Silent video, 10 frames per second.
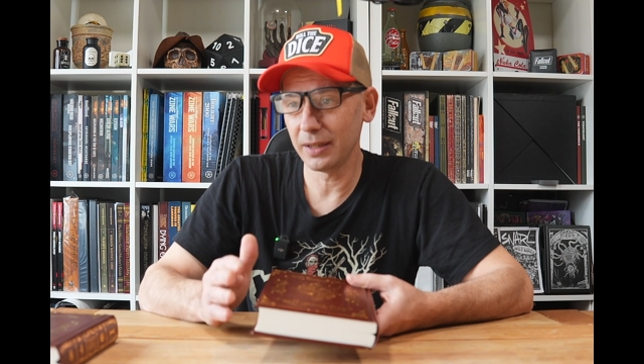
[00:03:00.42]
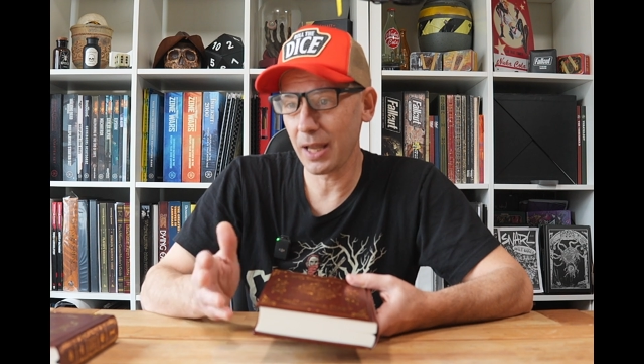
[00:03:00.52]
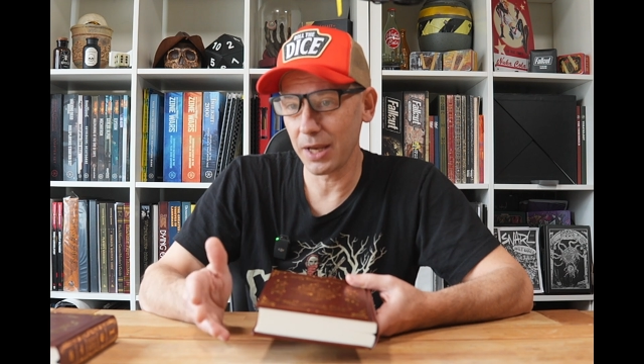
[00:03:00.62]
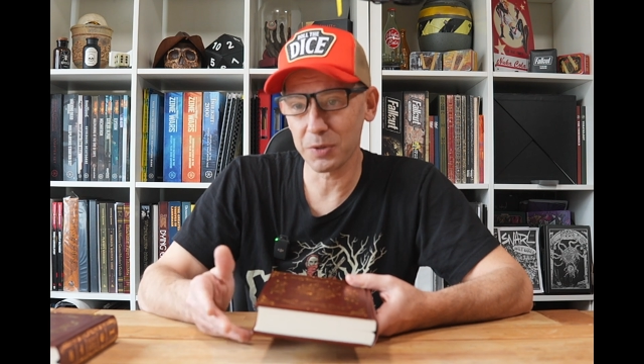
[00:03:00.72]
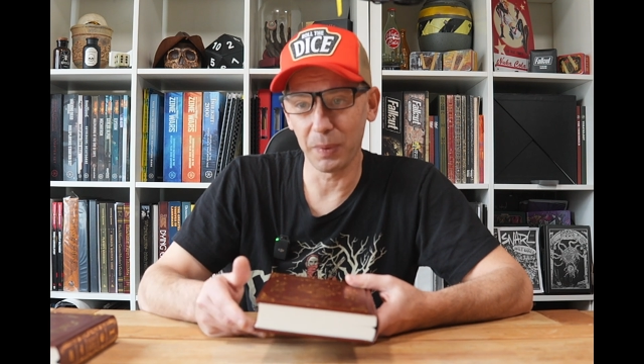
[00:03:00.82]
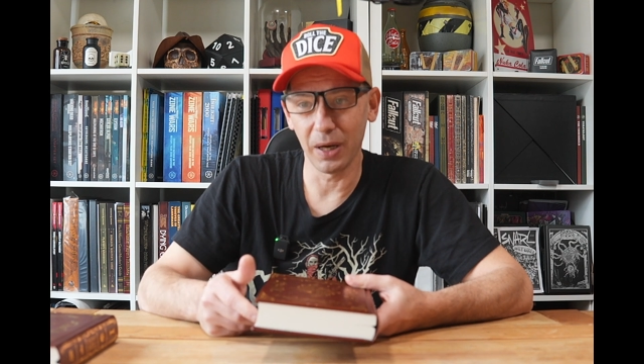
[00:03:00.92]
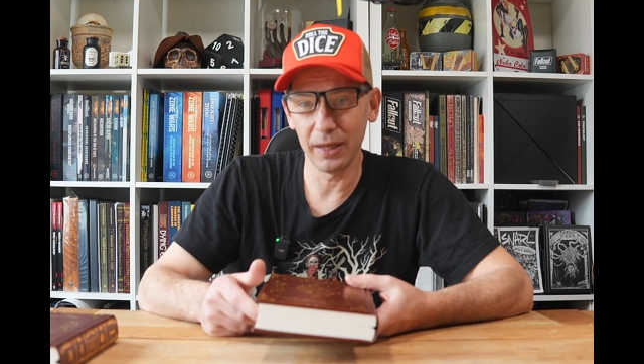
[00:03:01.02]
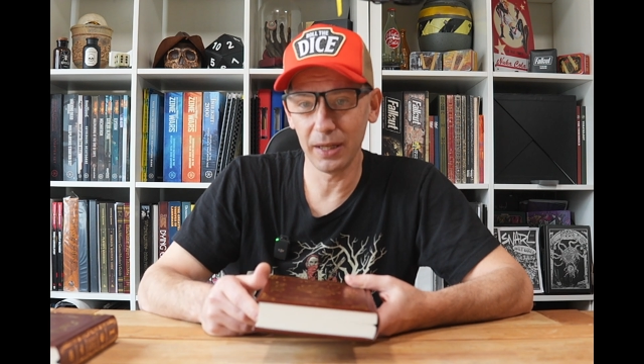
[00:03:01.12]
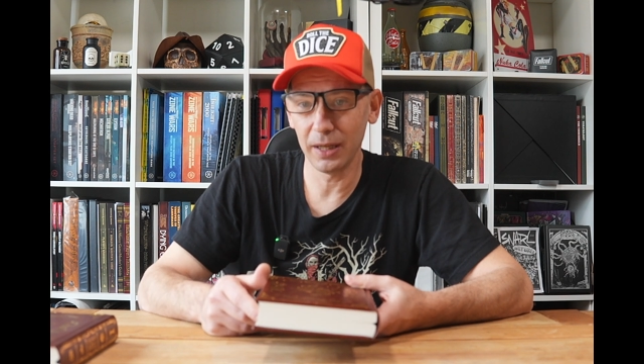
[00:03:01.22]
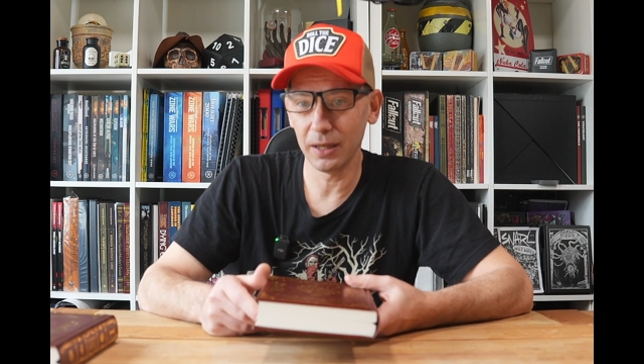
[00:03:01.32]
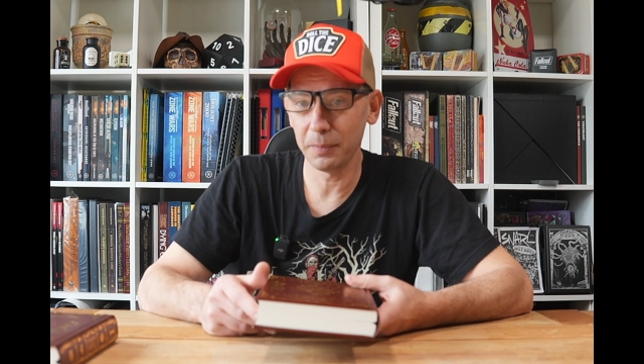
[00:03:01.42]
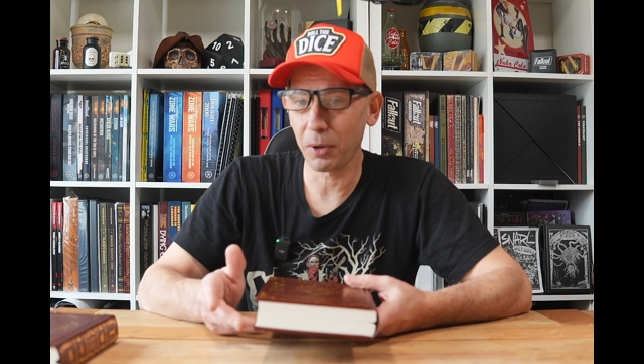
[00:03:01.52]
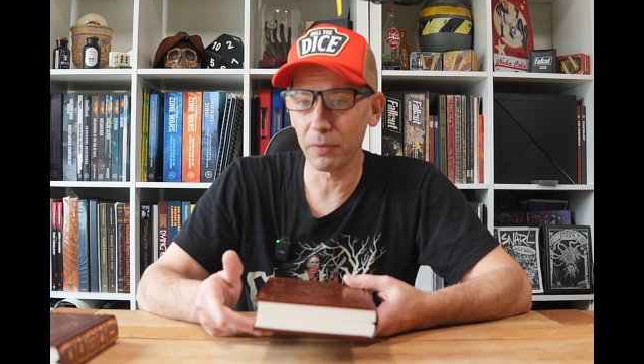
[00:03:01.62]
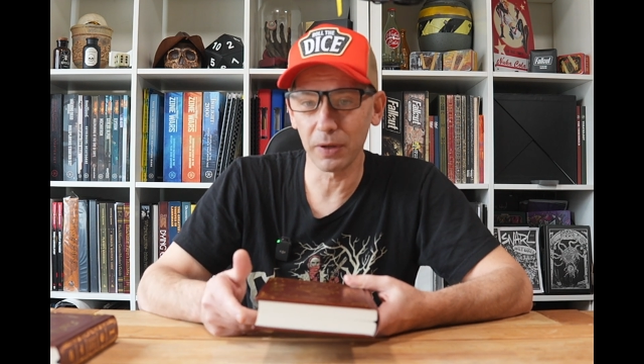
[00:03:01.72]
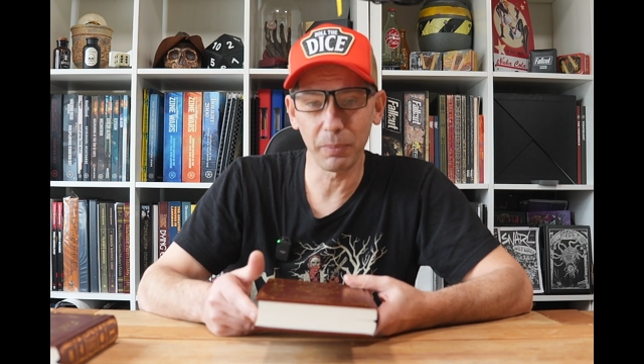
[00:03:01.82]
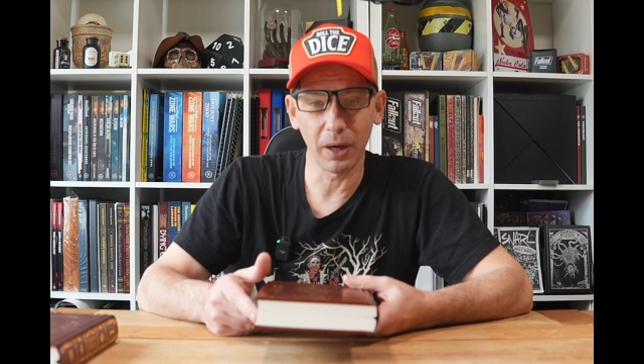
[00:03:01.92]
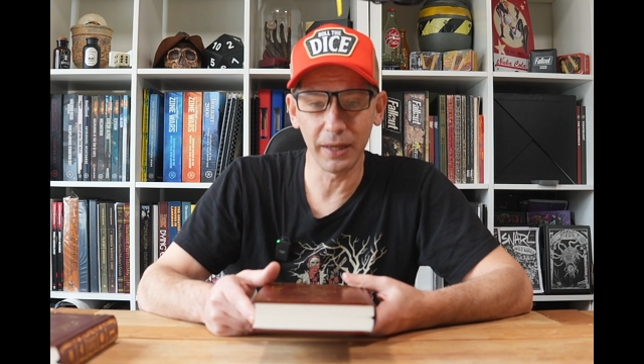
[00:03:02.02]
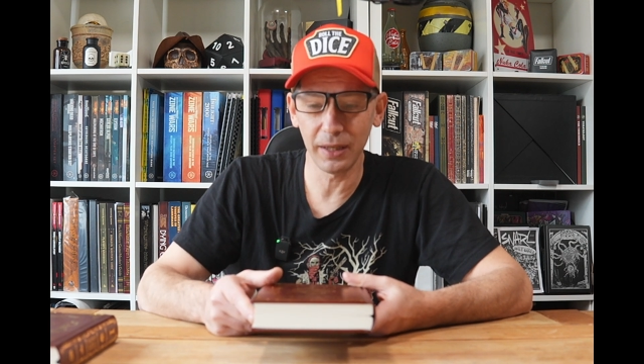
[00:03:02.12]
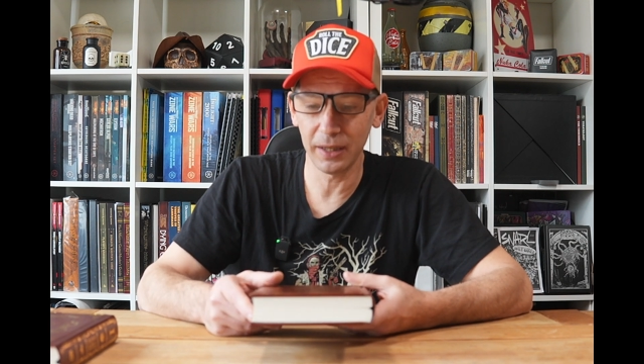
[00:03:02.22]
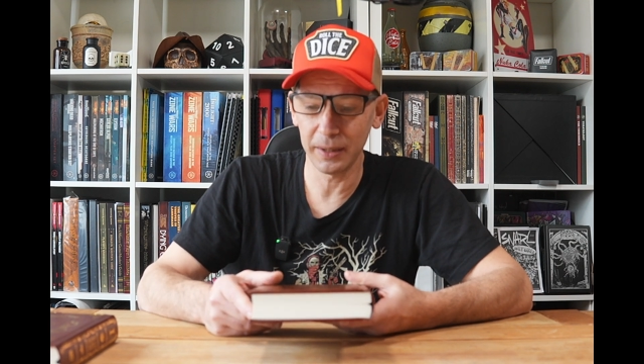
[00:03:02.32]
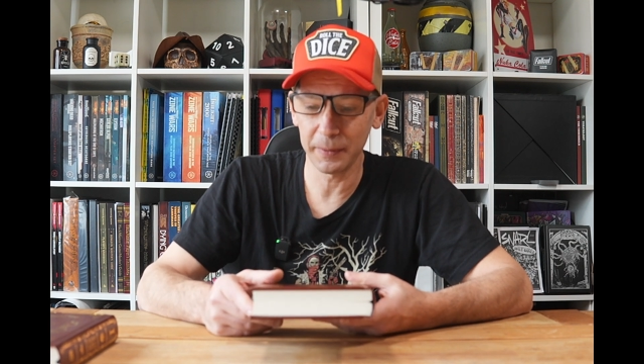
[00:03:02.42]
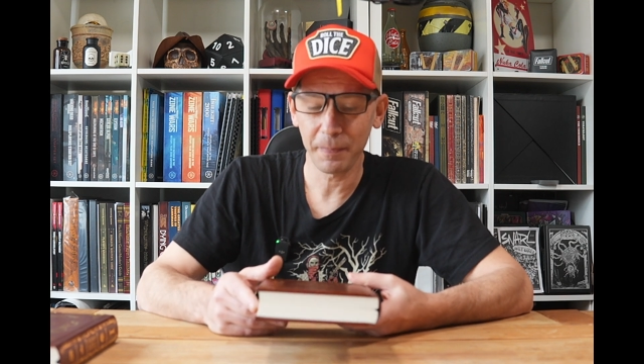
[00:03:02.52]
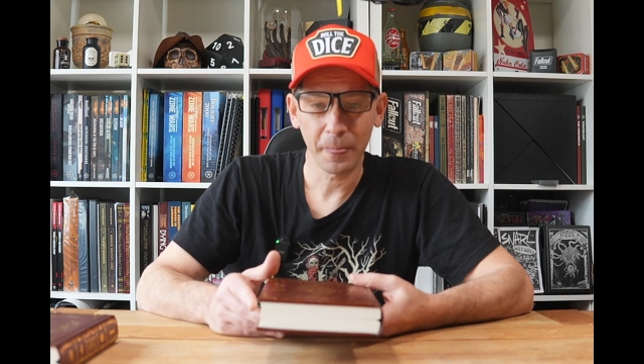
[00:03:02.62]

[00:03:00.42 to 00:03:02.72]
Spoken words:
case binding, perfect binding,